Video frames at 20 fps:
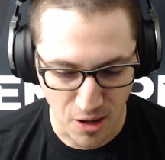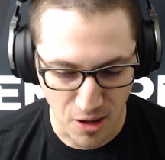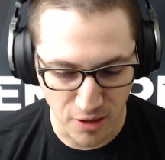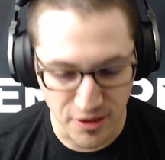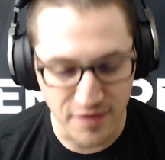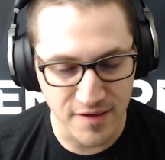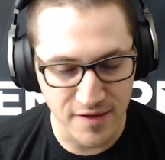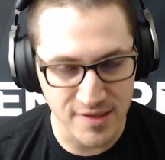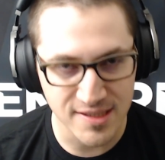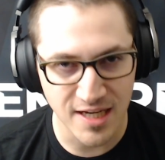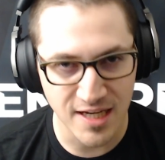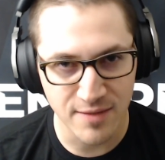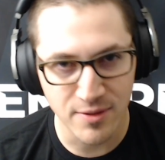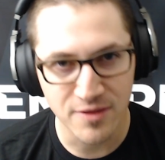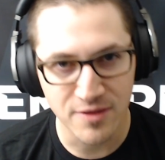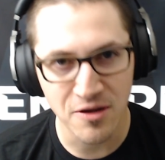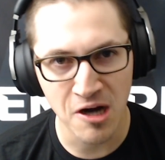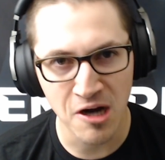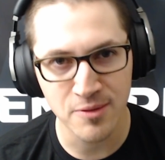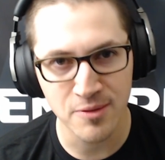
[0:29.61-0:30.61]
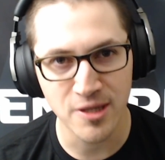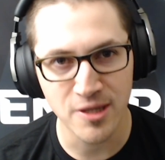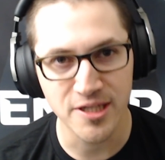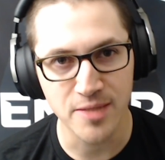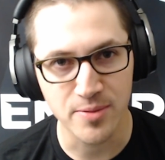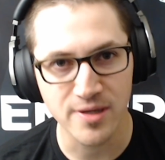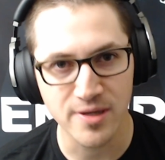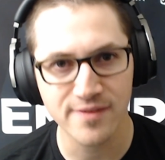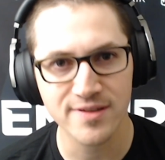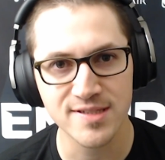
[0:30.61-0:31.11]
All the things that I've been talking about in the
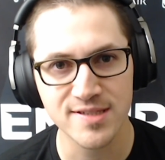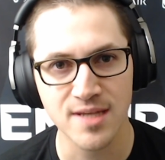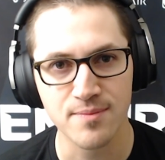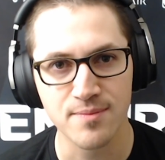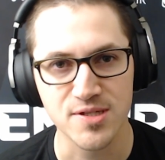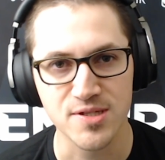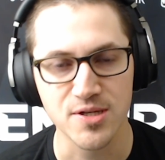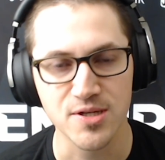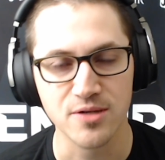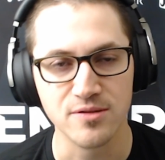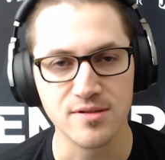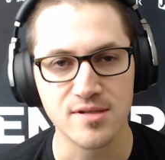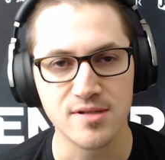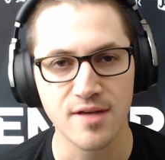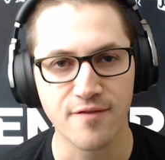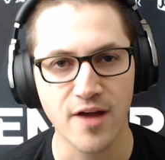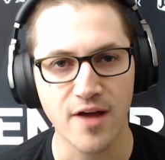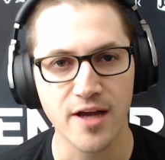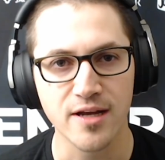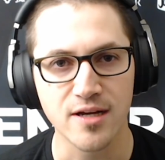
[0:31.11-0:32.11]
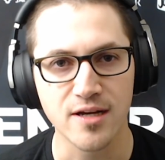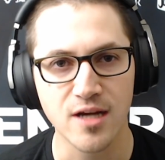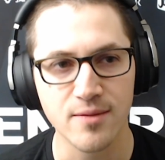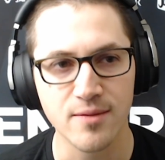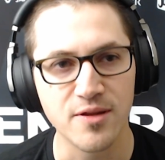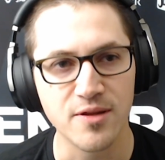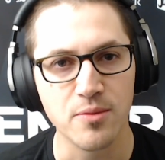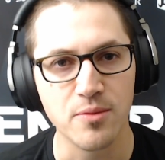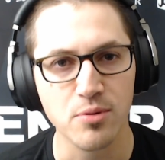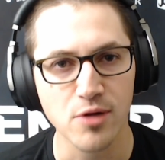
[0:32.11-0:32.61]
previous episodes have kind of come
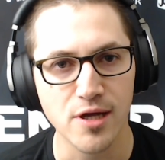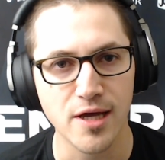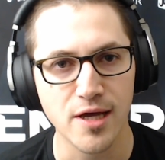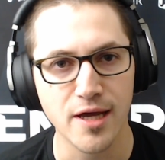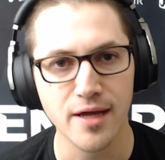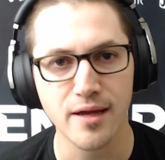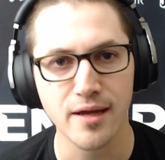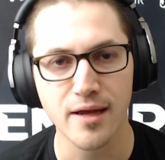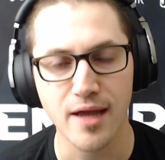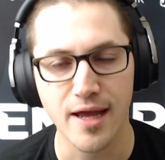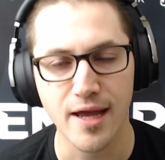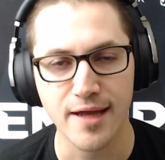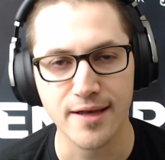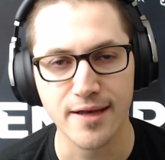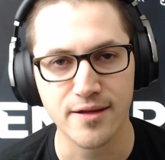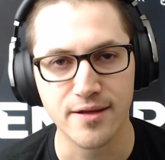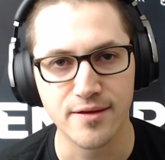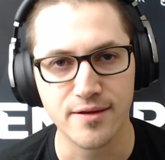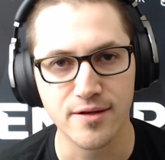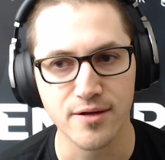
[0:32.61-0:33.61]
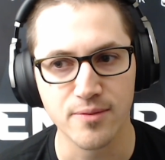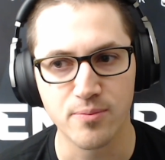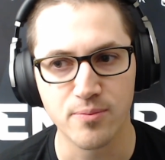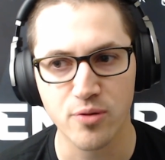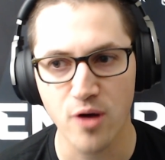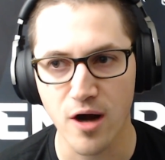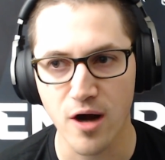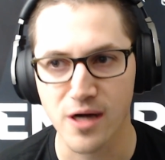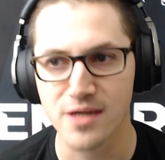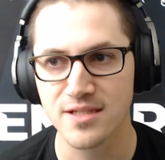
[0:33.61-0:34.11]
into play, and the
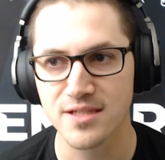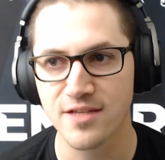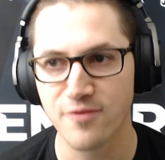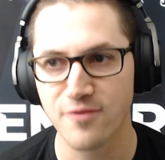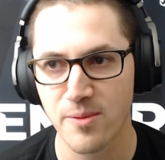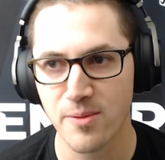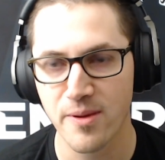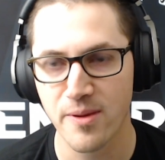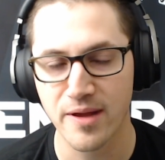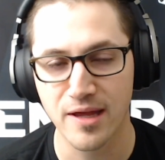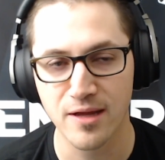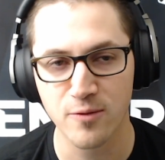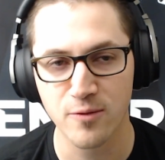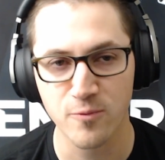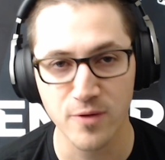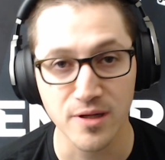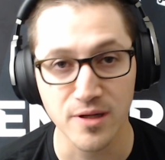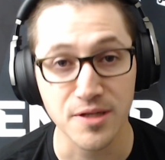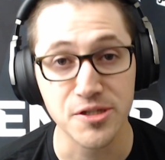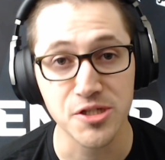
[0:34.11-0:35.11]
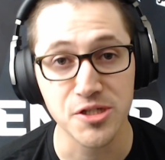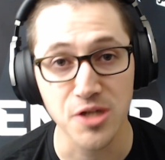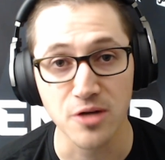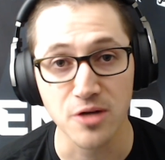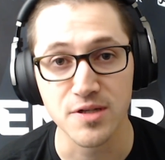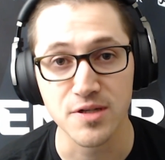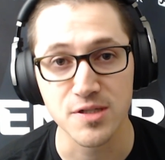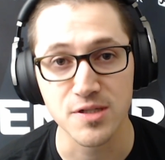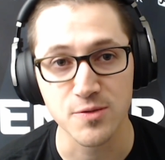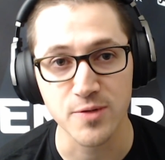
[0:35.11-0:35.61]
progress that we've been making really
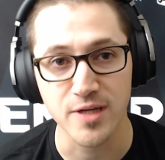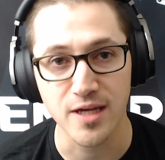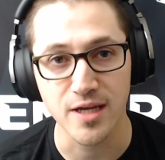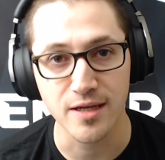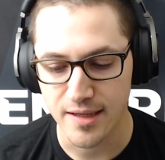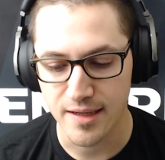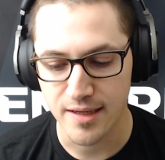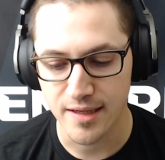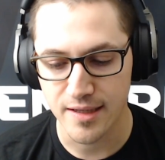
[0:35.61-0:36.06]
showed this weekend.